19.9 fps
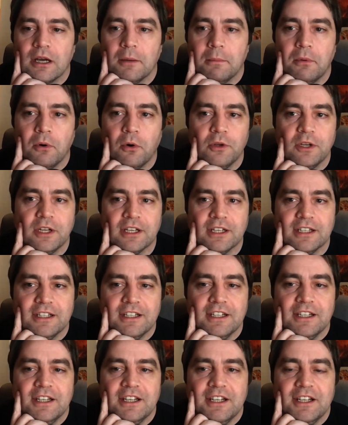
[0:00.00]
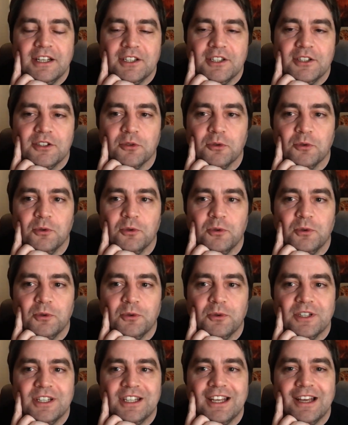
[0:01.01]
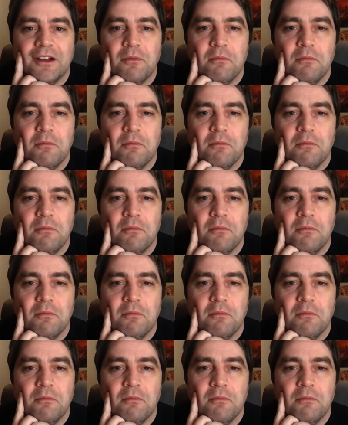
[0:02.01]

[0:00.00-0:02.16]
upon it. So yeah,